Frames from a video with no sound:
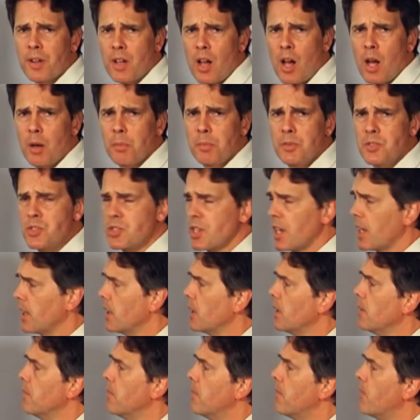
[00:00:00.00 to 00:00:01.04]

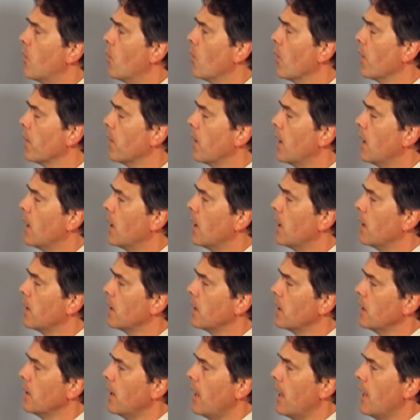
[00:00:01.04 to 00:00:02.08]
compensated for
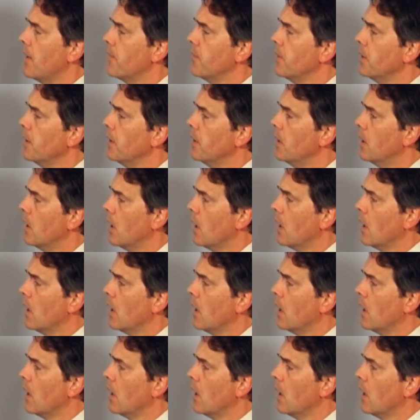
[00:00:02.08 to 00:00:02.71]
in heaven,